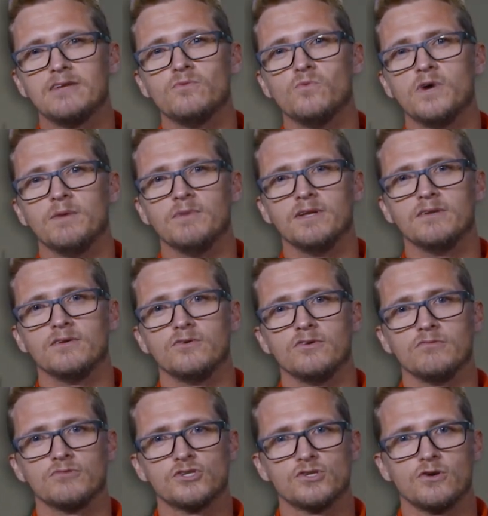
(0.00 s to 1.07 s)
and women who
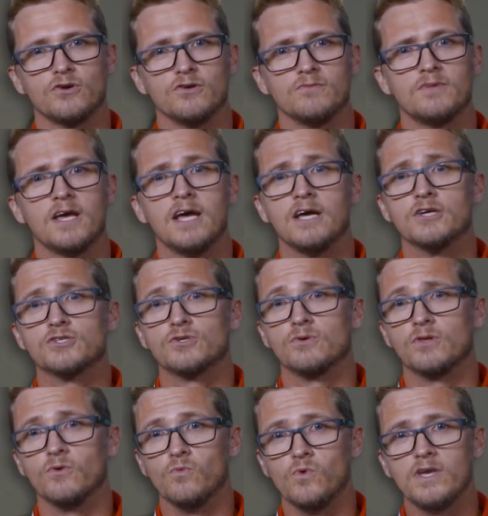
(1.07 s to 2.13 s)
have served so
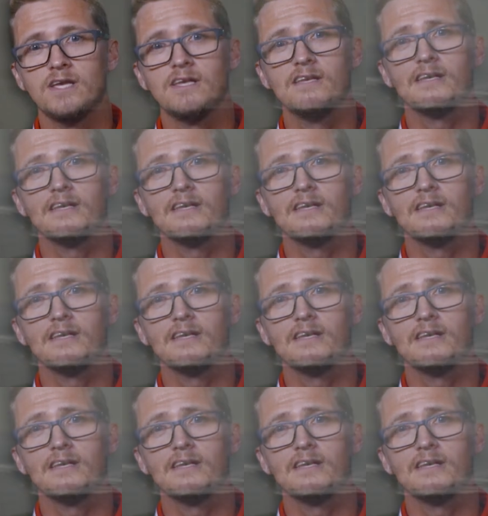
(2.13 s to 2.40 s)
that we